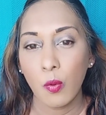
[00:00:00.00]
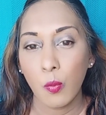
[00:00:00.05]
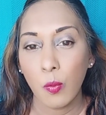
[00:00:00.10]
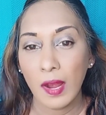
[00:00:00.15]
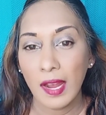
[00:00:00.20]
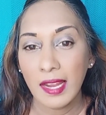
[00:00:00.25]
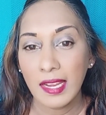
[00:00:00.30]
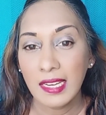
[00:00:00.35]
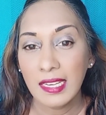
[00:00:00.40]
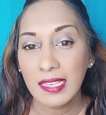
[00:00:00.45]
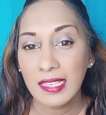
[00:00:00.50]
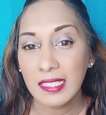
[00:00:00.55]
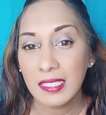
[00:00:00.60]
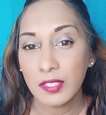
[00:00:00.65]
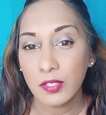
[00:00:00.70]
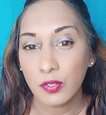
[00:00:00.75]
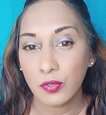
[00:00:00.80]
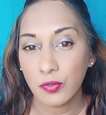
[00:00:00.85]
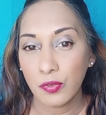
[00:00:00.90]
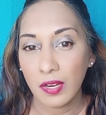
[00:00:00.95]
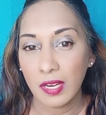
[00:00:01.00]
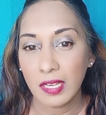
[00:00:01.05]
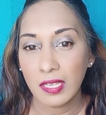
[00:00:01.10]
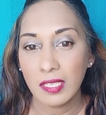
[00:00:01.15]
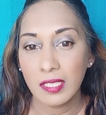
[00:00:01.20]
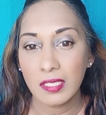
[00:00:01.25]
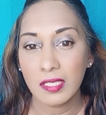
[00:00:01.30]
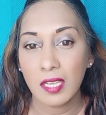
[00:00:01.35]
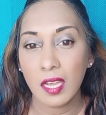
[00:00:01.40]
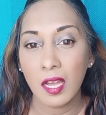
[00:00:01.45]
While he is
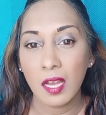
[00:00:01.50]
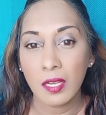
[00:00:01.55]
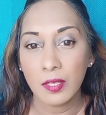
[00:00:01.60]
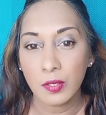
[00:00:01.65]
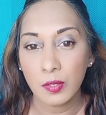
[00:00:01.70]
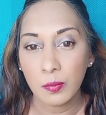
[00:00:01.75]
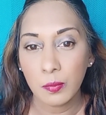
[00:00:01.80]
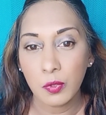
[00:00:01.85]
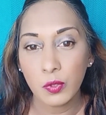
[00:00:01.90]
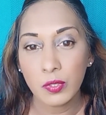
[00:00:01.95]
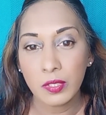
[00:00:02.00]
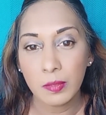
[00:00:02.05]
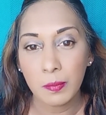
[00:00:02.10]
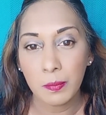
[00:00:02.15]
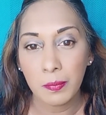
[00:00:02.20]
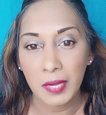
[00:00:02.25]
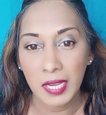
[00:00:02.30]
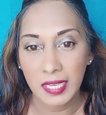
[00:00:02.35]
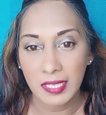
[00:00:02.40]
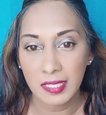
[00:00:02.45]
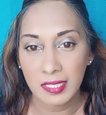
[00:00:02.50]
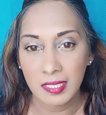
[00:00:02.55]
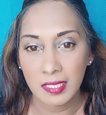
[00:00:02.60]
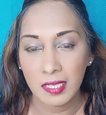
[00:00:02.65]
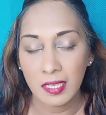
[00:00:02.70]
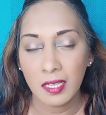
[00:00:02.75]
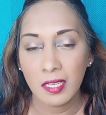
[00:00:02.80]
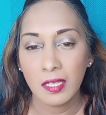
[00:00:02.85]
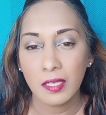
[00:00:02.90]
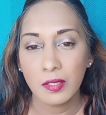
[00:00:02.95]
trying his uttermost
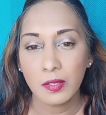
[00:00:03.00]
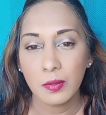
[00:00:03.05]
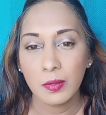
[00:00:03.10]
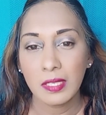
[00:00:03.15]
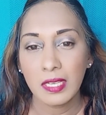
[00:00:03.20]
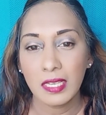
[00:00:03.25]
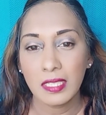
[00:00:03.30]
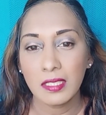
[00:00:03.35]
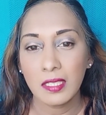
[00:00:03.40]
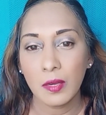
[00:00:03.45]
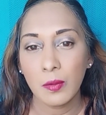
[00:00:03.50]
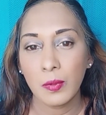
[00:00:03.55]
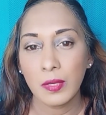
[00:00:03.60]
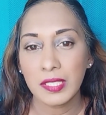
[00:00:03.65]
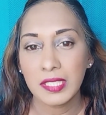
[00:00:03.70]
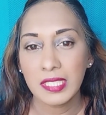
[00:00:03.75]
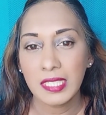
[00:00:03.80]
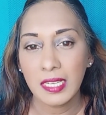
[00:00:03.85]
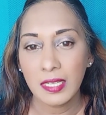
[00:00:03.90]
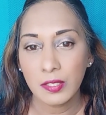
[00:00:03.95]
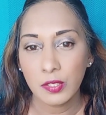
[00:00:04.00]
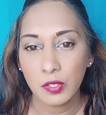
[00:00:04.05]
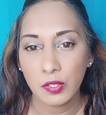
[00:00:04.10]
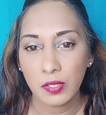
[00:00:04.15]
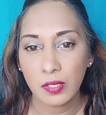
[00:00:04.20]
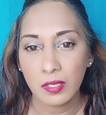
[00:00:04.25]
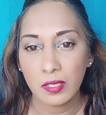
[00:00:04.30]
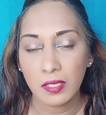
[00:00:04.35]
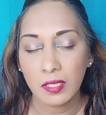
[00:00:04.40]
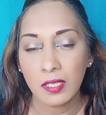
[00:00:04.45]
best to get our
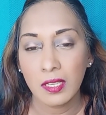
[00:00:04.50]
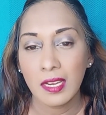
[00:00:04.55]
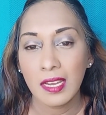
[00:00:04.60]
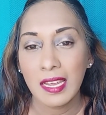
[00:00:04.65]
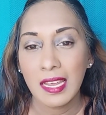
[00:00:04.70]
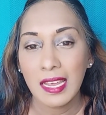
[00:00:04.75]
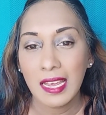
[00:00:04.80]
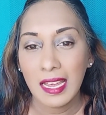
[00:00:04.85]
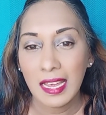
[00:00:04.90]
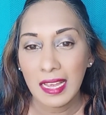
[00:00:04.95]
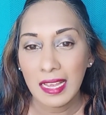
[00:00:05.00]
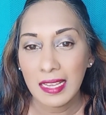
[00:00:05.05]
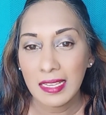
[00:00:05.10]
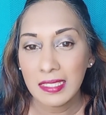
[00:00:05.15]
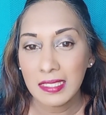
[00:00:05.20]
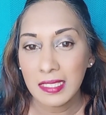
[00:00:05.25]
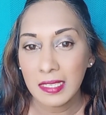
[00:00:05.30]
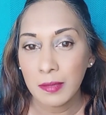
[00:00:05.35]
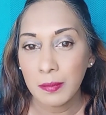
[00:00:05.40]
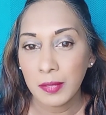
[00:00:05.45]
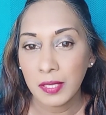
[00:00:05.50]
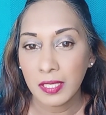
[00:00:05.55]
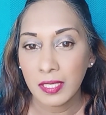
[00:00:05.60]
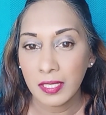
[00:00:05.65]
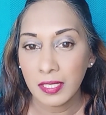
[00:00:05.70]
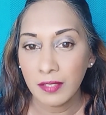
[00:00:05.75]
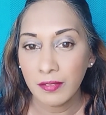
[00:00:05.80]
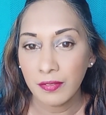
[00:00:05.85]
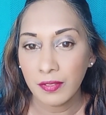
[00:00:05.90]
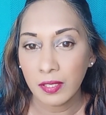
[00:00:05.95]
attention, as a
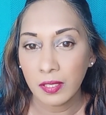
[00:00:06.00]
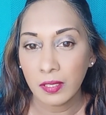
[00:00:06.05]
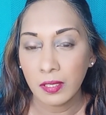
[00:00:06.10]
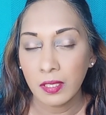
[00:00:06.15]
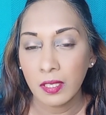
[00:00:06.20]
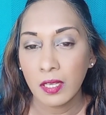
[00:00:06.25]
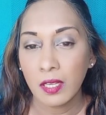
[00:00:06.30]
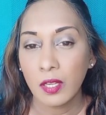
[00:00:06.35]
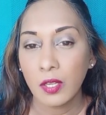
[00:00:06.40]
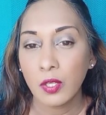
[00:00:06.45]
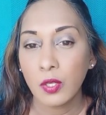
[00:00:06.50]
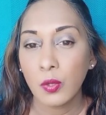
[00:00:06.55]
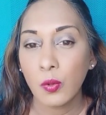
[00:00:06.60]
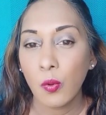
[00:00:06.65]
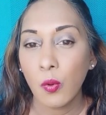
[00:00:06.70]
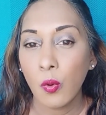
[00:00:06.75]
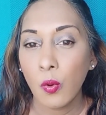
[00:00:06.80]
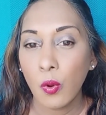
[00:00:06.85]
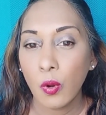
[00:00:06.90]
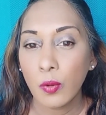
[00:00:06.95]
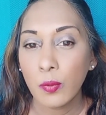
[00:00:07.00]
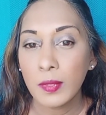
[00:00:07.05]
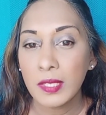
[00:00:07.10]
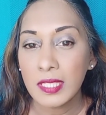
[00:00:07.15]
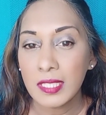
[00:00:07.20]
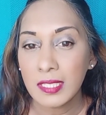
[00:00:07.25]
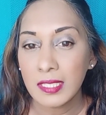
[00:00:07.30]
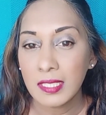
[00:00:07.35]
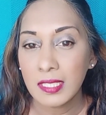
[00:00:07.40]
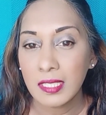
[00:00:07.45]
believer, you
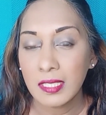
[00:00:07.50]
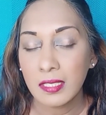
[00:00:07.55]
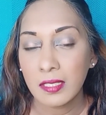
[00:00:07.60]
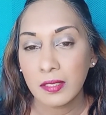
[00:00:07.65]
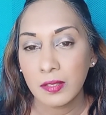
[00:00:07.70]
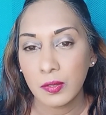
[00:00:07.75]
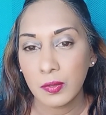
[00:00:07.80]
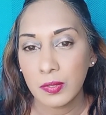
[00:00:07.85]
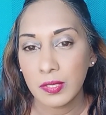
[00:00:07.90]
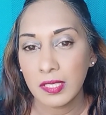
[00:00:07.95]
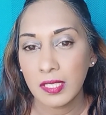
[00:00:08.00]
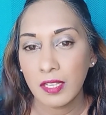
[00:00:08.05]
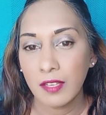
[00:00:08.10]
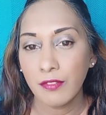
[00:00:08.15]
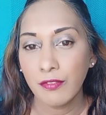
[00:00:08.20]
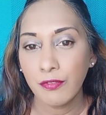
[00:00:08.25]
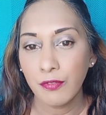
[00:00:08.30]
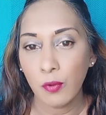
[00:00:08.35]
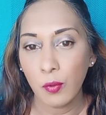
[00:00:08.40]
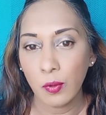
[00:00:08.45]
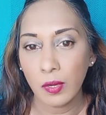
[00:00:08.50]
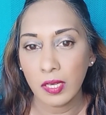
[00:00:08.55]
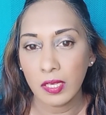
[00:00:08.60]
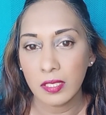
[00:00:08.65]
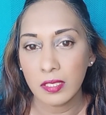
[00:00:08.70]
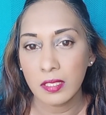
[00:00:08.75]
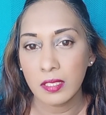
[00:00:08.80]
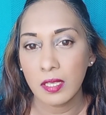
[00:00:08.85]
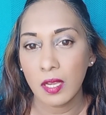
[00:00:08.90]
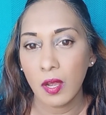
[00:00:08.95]
always need to stay
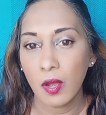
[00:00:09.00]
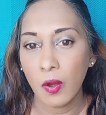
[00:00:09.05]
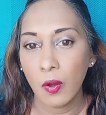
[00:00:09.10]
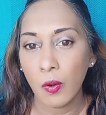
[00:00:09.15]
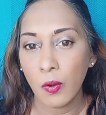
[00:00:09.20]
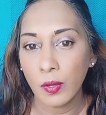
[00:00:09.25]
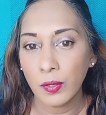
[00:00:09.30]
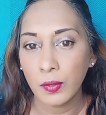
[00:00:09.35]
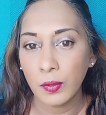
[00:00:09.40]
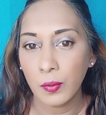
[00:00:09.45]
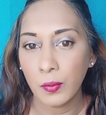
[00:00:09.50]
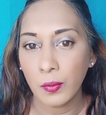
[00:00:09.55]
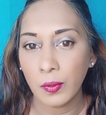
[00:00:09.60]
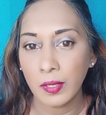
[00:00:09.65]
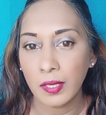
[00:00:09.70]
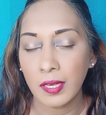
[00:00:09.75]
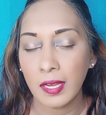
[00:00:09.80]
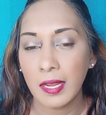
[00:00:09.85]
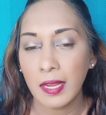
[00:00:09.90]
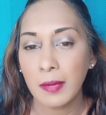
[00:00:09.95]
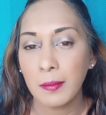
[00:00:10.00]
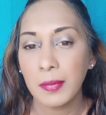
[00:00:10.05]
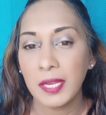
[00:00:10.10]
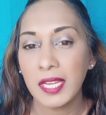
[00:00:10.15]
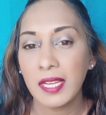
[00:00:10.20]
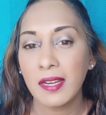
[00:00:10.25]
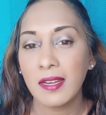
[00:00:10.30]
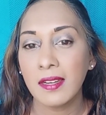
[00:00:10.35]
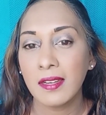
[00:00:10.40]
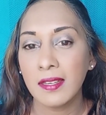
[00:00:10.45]
focused on God and
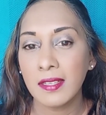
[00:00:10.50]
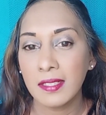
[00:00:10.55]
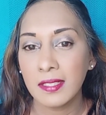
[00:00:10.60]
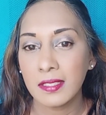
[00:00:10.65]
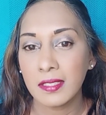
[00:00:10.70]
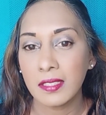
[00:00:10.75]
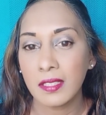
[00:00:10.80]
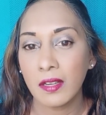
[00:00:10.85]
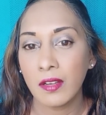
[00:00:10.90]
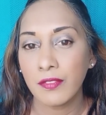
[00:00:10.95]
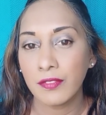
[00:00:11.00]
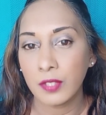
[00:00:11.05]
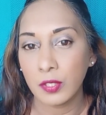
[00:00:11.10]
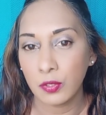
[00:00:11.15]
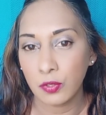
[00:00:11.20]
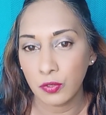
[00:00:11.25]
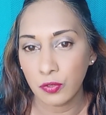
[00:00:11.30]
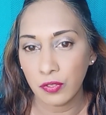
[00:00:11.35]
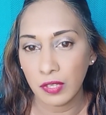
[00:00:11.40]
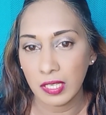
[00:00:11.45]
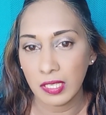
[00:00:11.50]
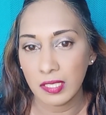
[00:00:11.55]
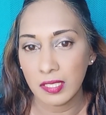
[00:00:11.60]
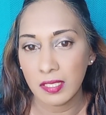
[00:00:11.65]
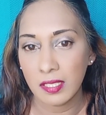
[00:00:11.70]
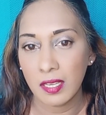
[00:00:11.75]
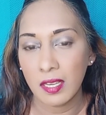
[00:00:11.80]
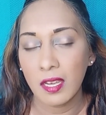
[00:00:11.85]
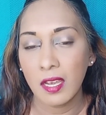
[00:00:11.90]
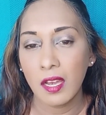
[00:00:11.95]
be alert of the
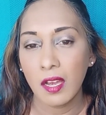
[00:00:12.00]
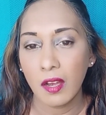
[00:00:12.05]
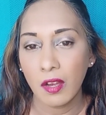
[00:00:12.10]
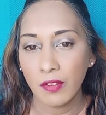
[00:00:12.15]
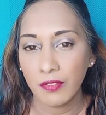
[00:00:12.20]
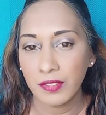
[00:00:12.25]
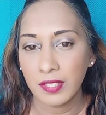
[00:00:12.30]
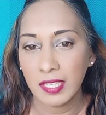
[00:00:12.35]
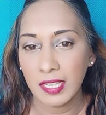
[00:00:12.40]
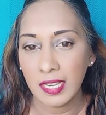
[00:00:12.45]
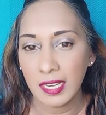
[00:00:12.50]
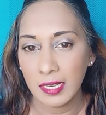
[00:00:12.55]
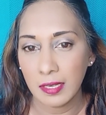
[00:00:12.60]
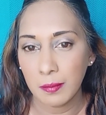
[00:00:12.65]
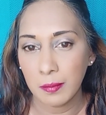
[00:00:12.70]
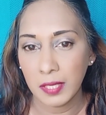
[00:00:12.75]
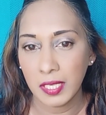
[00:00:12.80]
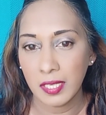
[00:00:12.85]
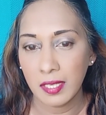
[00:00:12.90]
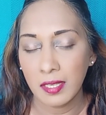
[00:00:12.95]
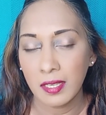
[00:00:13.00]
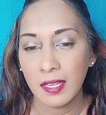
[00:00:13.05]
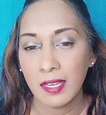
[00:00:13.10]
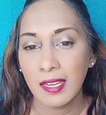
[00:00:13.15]
tricks of the enemy.